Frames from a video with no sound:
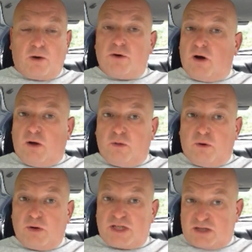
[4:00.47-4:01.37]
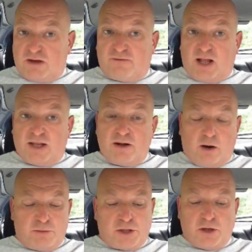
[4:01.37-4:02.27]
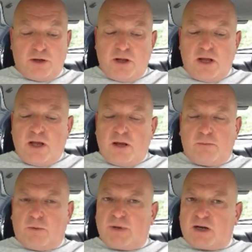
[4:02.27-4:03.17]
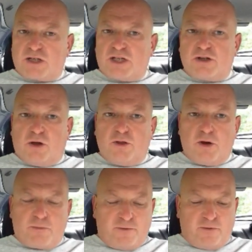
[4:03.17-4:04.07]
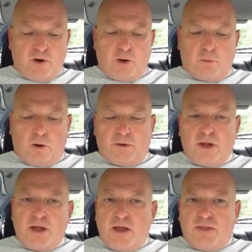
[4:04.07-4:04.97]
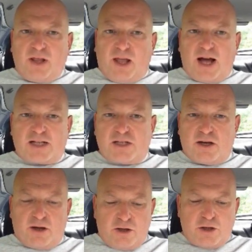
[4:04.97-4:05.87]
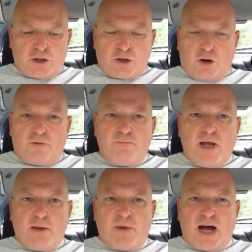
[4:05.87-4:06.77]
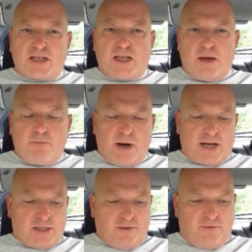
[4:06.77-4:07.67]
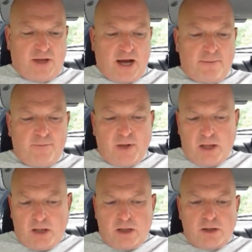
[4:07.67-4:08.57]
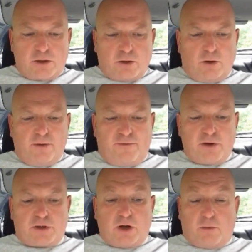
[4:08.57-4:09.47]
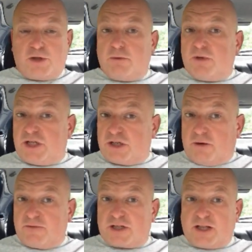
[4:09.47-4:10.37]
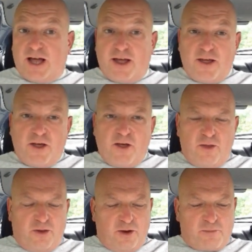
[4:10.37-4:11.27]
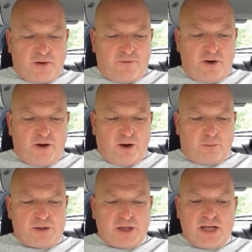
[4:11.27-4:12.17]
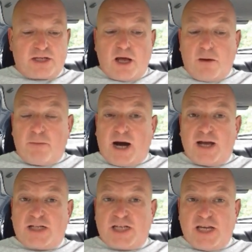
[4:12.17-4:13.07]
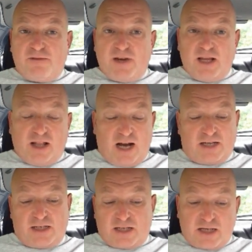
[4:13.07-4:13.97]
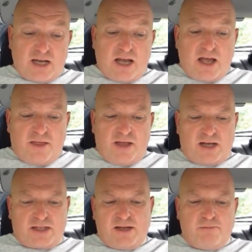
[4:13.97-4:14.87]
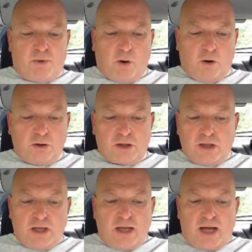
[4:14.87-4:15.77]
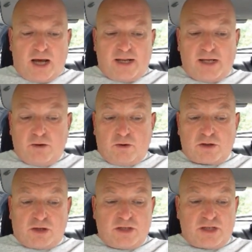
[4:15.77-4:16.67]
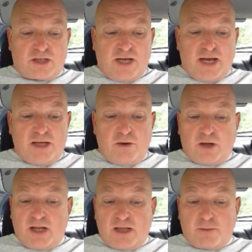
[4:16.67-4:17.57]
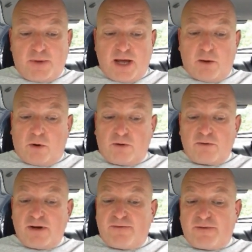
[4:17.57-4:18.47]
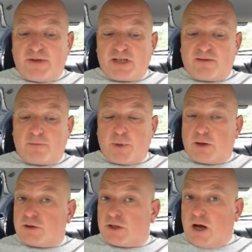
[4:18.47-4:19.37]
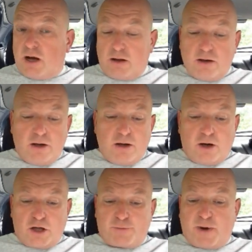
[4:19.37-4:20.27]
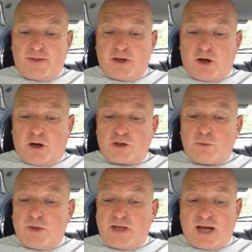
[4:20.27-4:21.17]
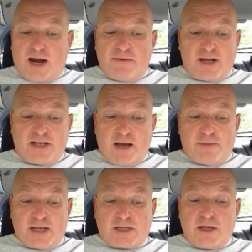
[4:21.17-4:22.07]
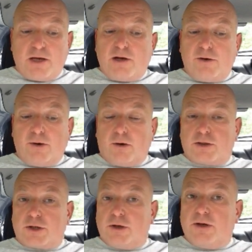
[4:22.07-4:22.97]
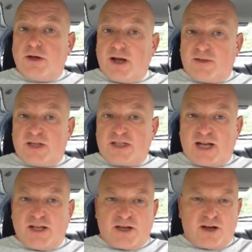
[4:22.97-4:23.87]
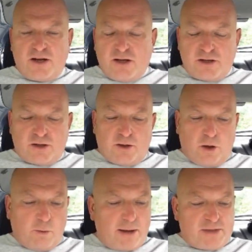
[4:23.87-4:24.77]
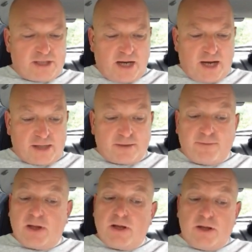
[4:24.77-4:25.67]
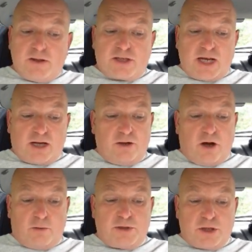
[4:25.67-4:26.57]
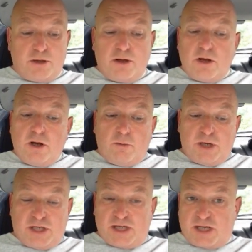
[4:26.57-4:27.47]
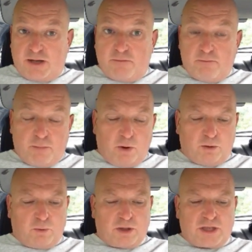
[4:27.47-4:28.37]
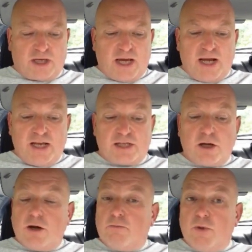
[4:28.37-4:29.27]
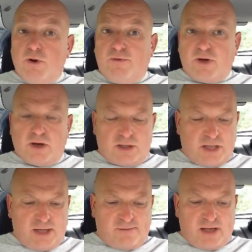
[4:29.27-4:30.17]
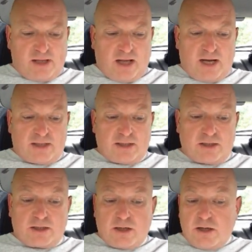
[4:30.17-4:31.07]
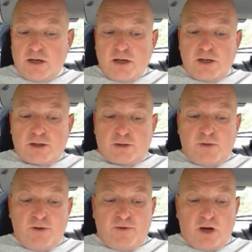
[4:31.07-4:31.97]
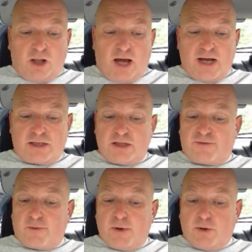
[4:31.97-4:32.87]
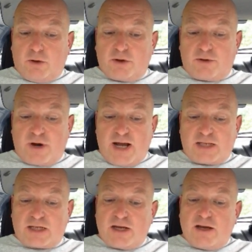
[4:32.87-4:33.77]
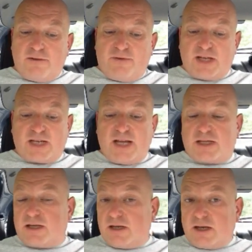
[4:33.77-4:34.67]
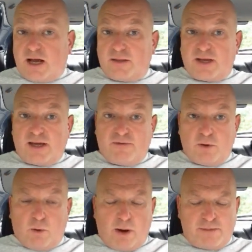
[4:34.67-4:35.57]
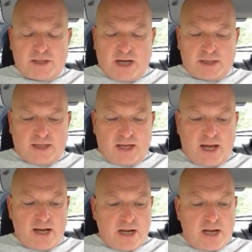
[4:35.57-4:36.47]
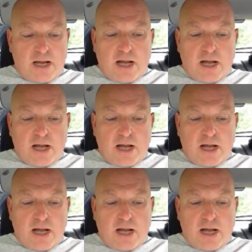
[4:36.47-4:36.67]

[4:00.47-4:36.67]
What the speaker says: one, although it's a valid option, but because it's not their preferred one, they like to sort of minimise the impact of that. So the first option, which is obviously the preferred option, is buy a TV licence. That's in bold and it goes on to state you can either pay £157 now or spread the cost with a direct debit. Go to, and they send you to their website. The second option, which is in bold once again, is move your TV licence. To move your licence from an old address, visit, and they give you a website again,